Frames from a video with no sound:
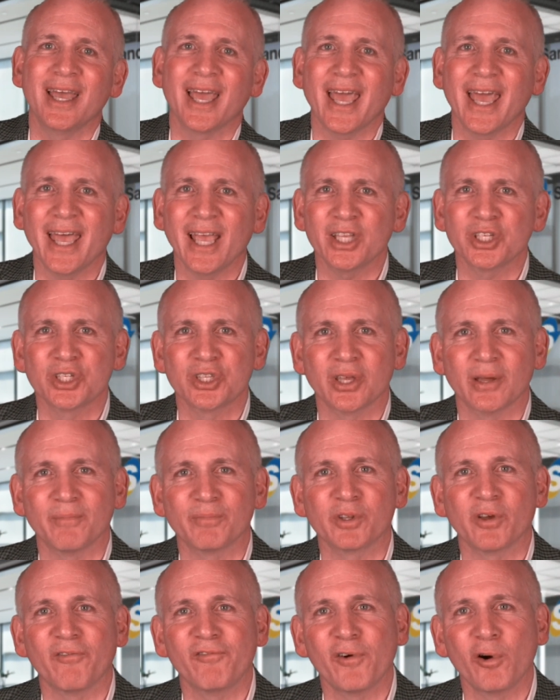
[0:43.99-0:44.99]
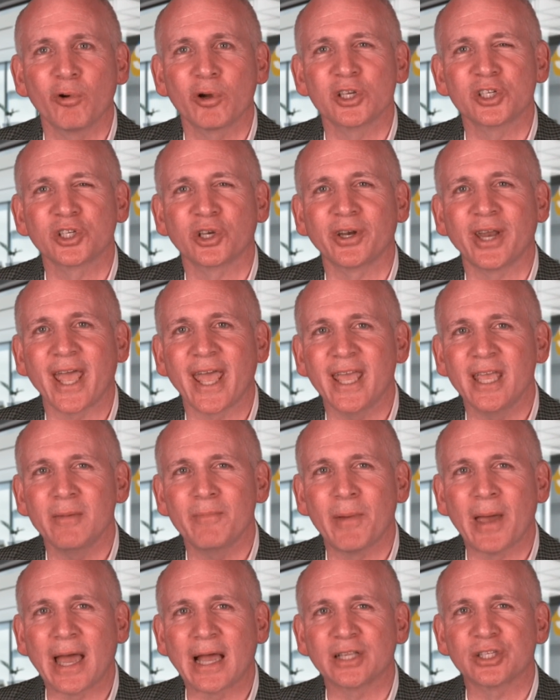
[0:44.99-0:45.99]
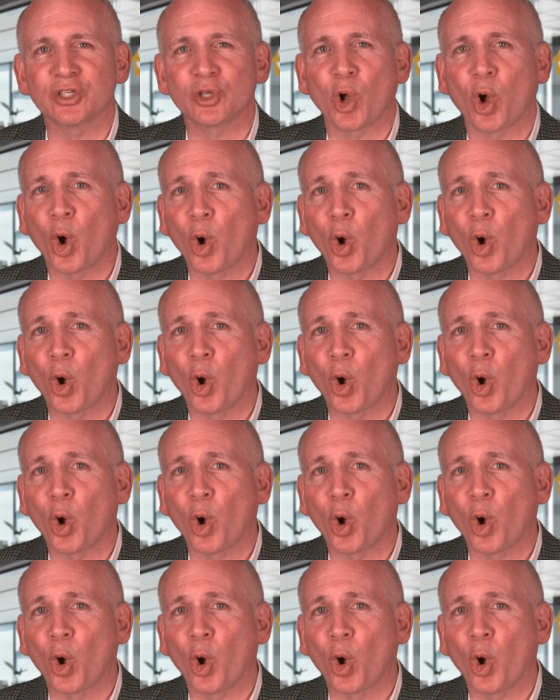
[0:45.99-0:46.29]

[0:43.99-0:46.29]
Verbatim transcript: ask them to focus on ABATs,